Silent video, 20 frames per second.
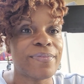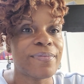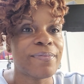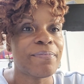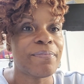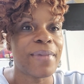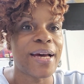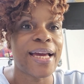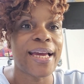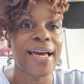
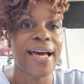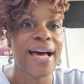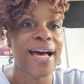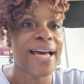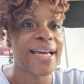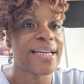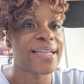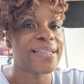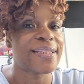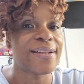My
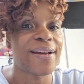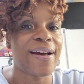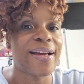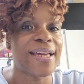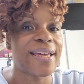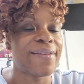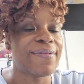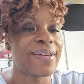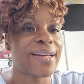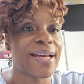guy is
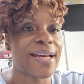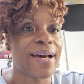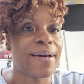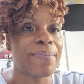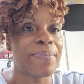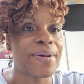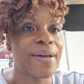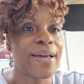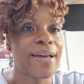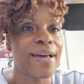not giving up.
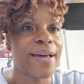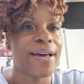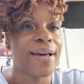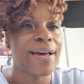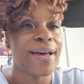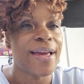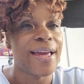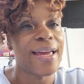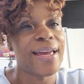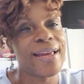
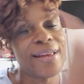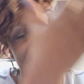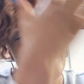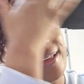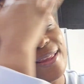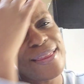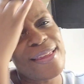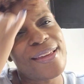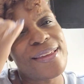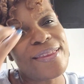And
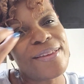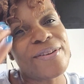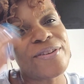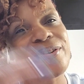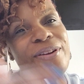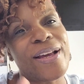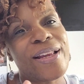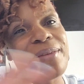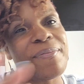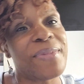I think they're
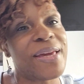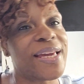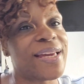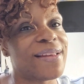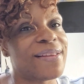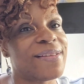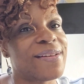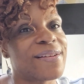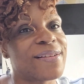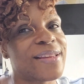trying to make
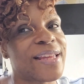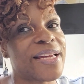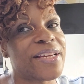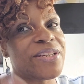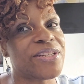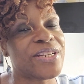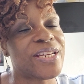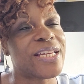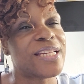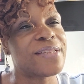it look like
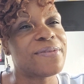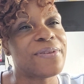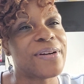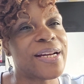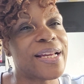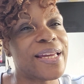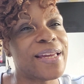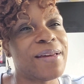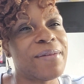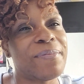she's for
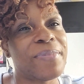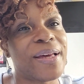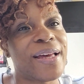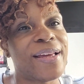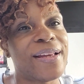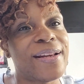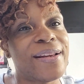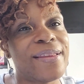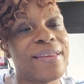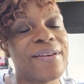him,
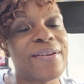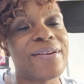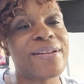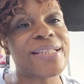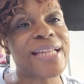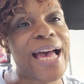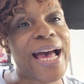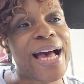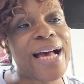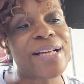but
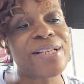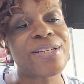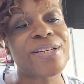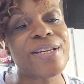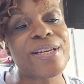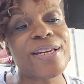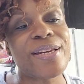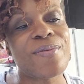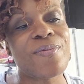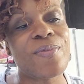there's
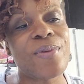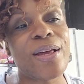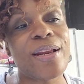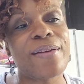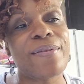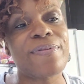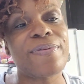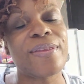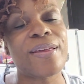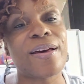actually one
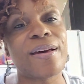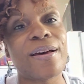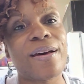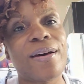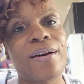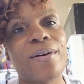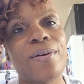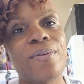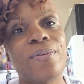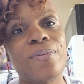of
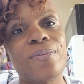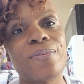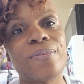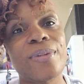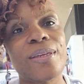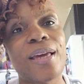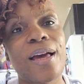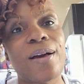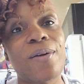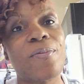the
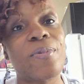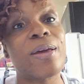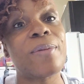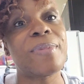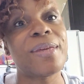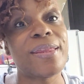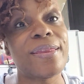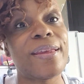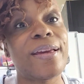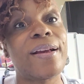young
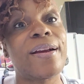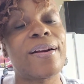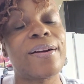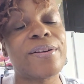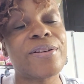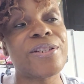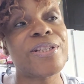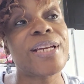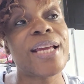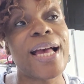women
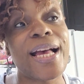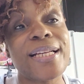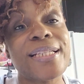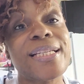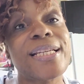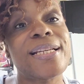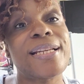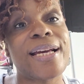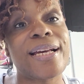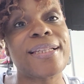there. She
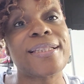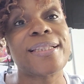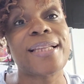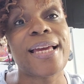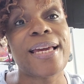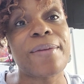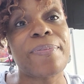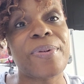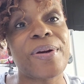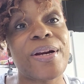actually does
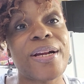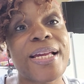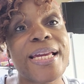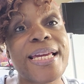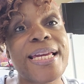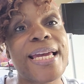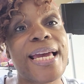like Bergie.